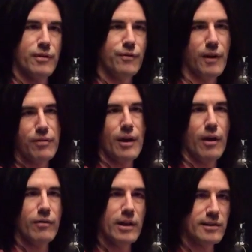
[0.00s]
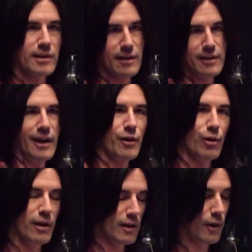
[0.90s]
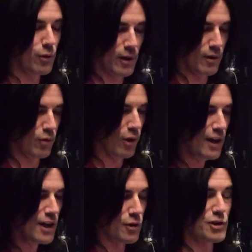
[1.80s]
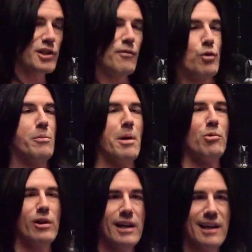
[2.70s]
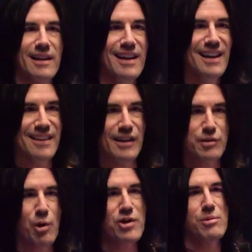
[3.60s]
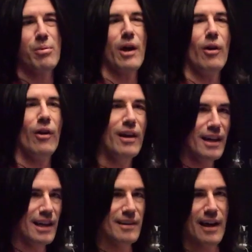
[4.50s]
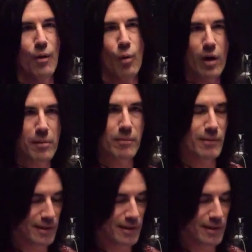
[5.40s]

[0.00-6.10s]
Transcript: a fifth out of it instead of the other interval. So I just have to remember to hit the expression pedal in that one